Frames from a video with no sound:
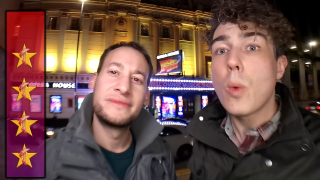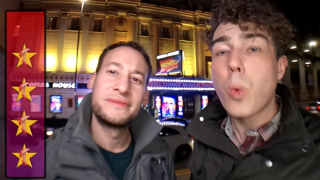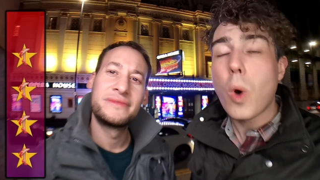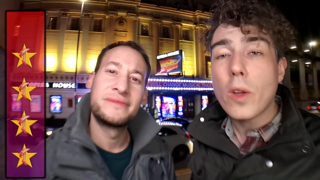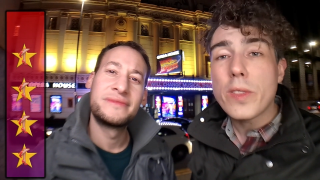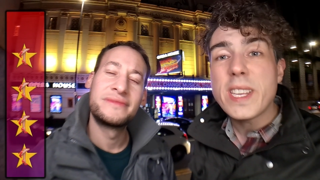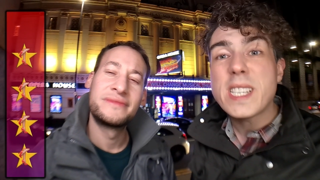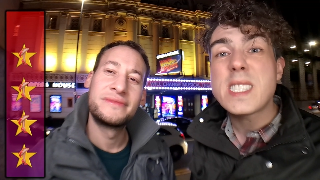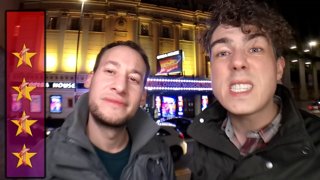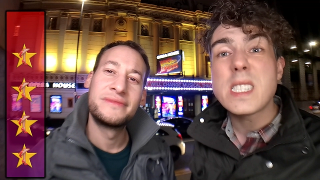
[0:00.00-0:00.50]

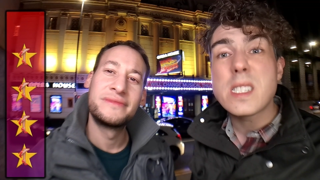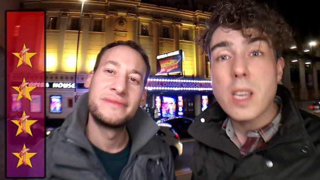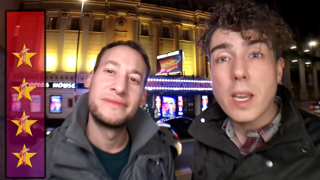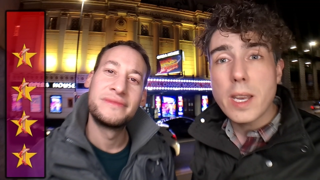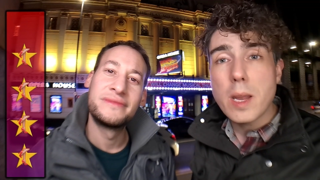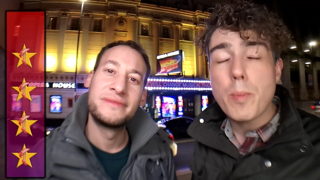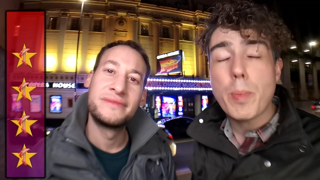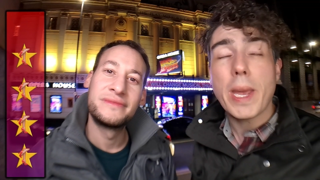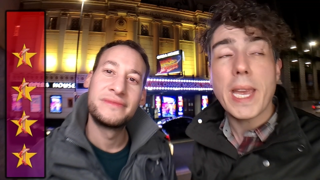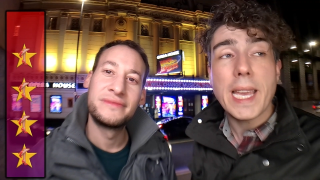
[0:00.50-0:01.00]
Speaker 1: What this is
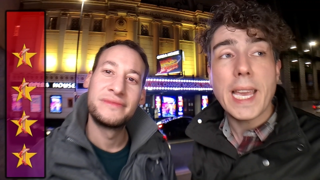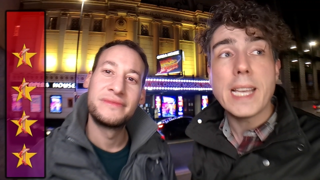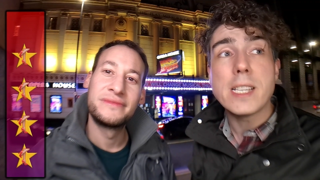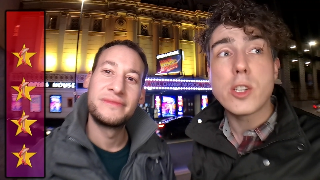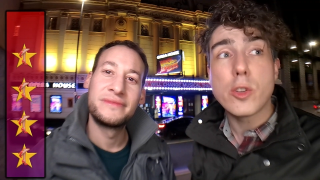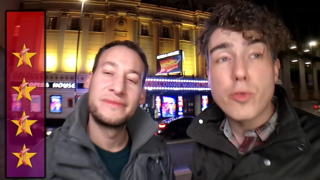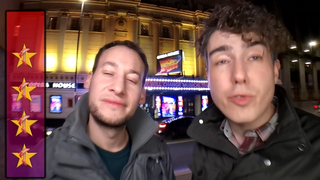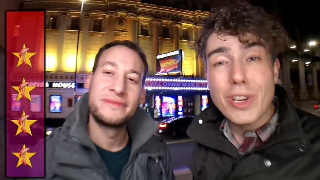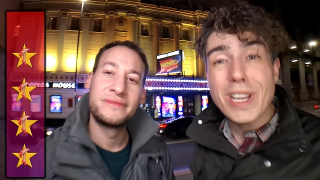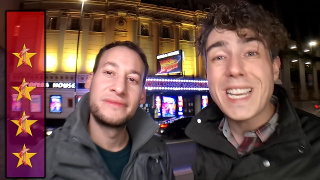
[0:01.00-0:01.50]
going to be
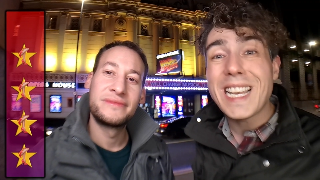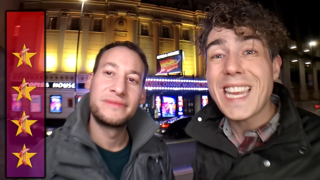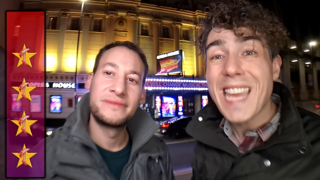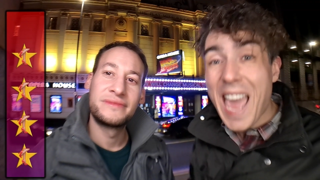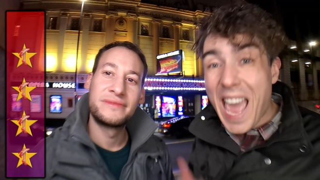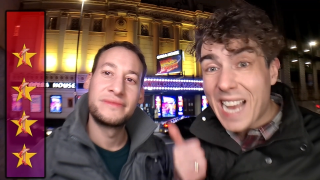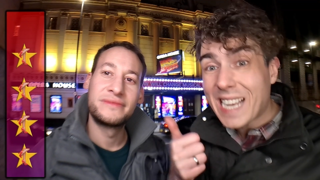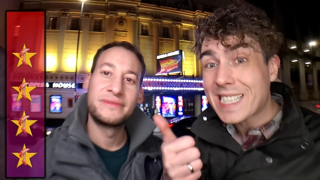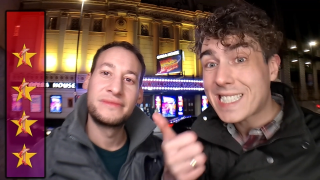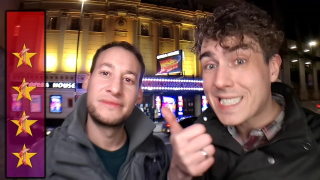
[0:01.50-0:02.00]
is a
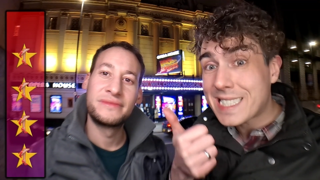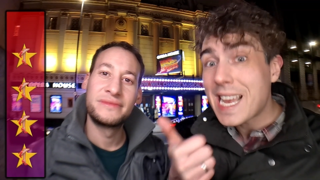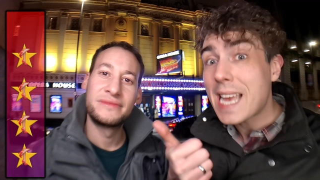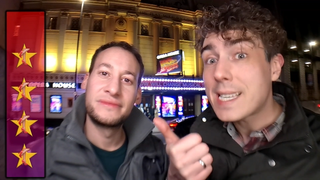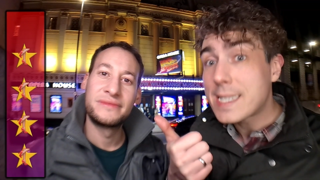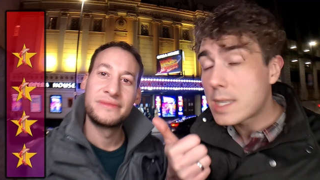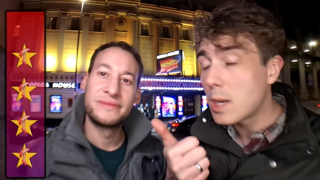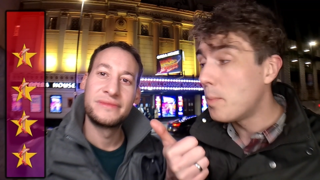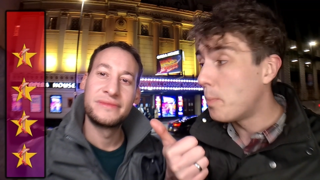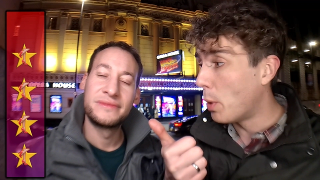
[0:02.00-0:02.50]
really
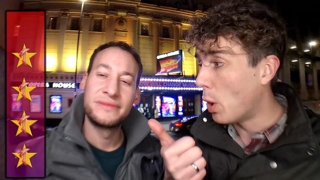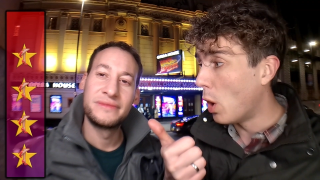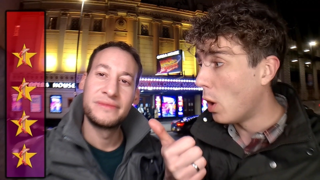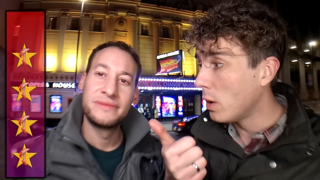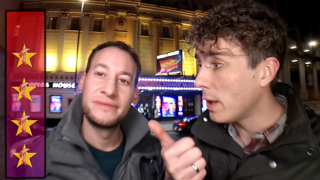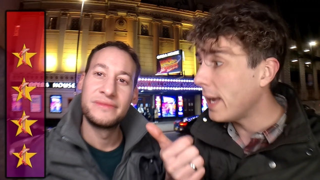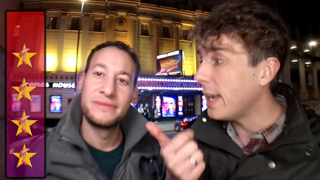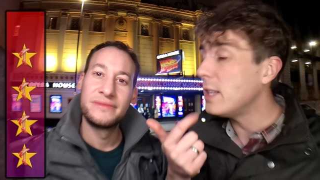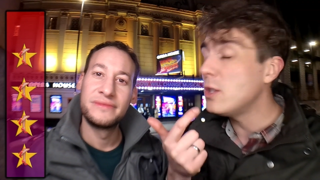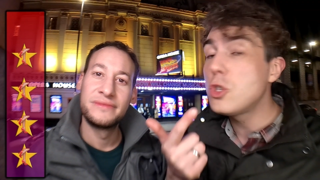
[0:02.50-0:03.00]

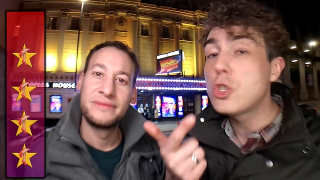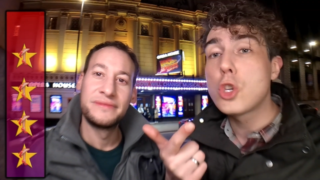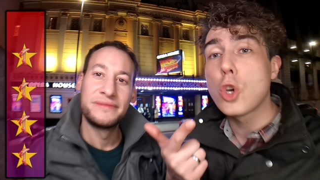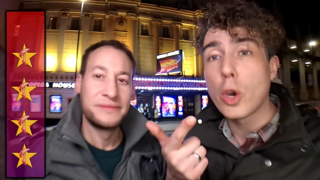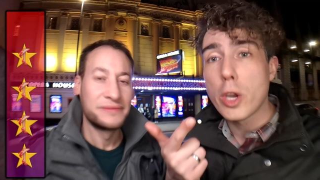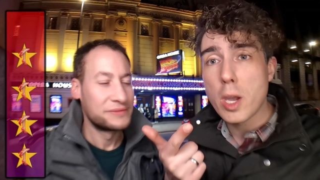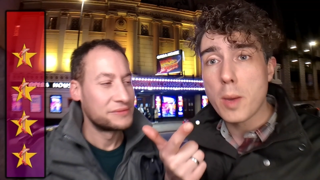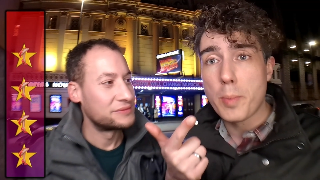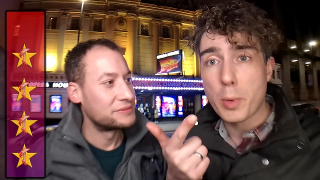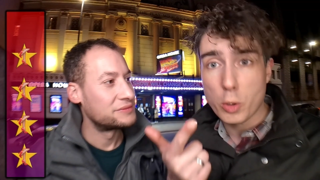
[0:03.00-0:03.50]
accessible,
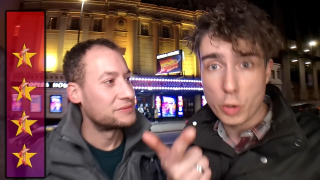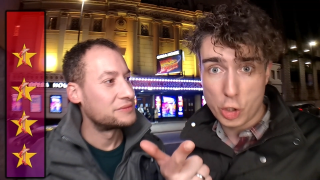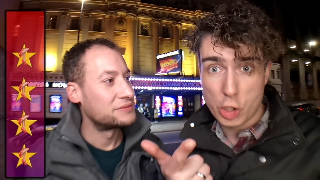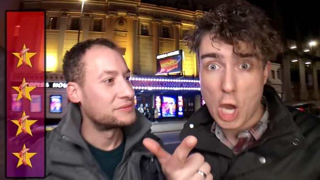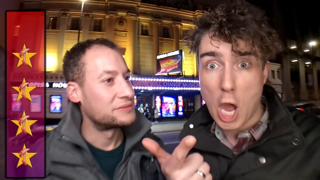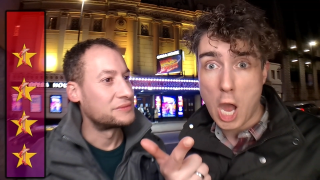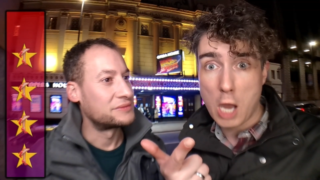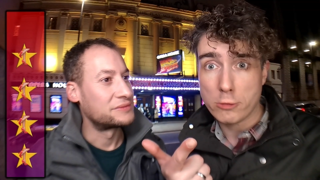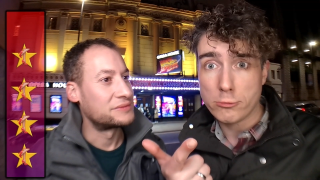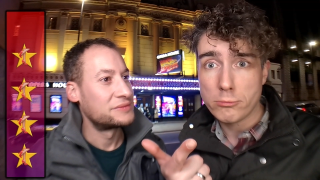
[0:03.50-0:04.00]
enjoyable
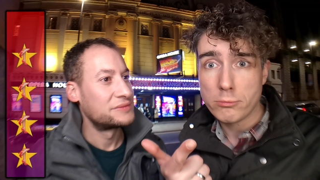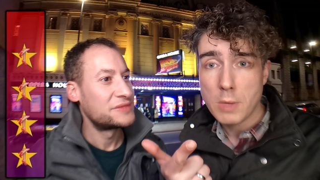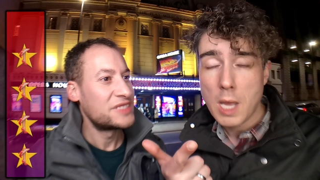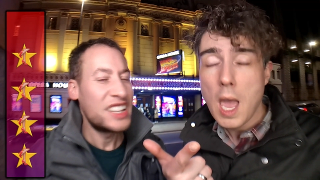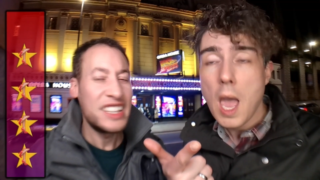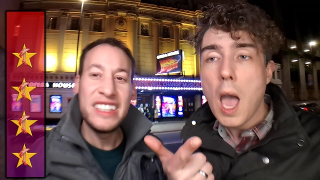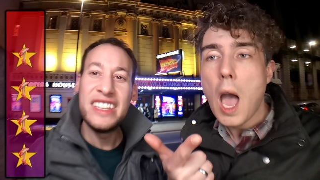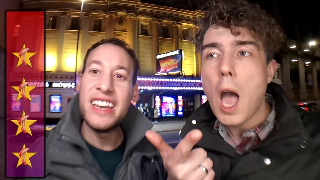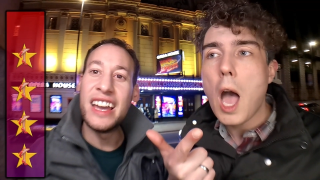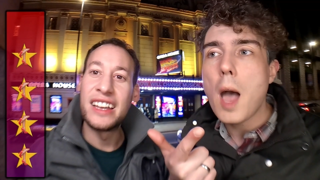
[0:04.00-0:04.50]
show.
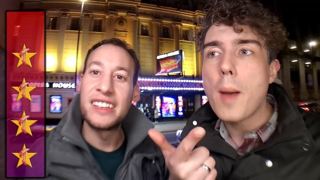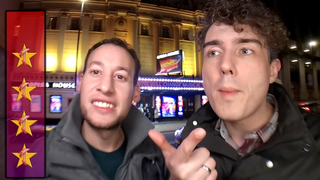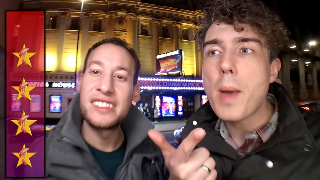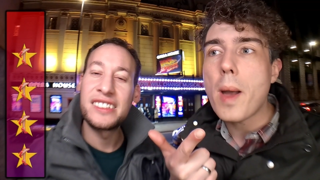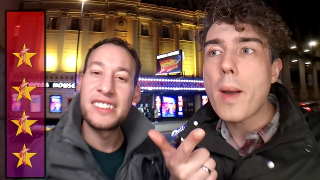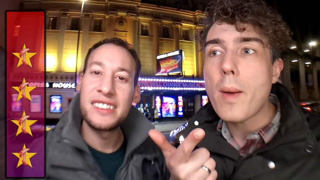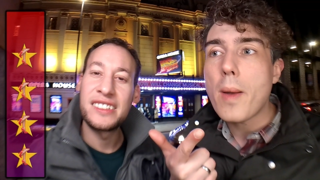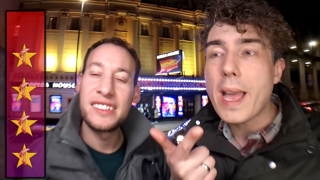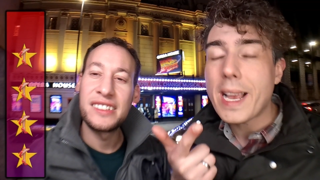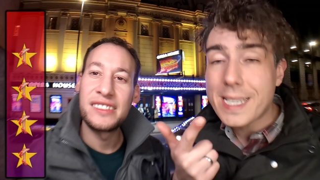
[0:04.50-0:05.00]
Um,
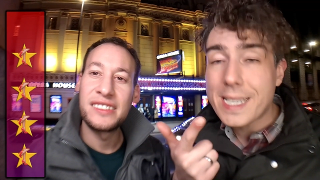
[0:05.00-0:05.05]
yes. Um,